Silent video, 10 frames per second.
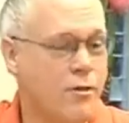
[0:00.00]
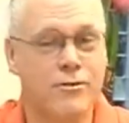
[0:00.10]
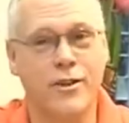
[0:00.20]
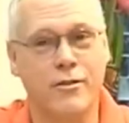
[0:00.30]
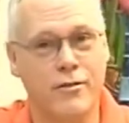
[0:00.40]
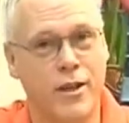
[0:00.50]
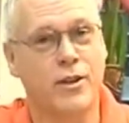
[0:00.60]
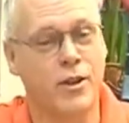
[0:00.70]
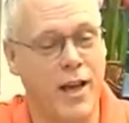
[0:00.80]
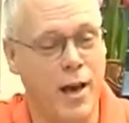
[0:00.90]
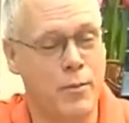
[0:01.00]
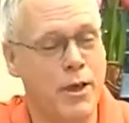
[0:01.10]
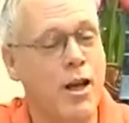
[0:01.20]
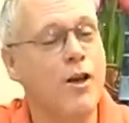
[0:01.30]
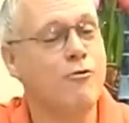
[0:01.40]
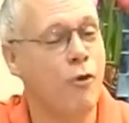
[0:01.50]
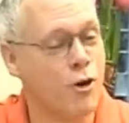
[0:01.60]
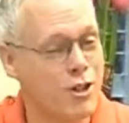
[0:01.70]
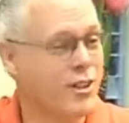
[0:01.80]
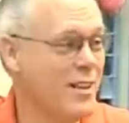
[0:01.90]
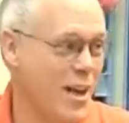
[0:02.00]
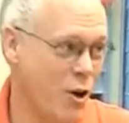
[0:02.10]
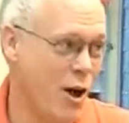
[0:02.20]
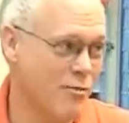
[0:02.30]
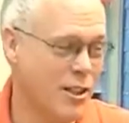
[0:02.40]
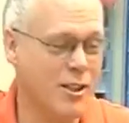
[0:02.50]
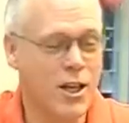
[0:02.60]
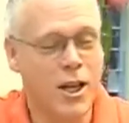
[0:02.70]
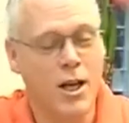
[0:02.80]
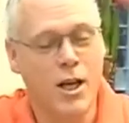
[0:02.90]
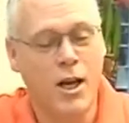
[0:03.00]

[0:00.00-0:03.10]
oh, if no. it could happen. Fortunately, not often. Oh, good.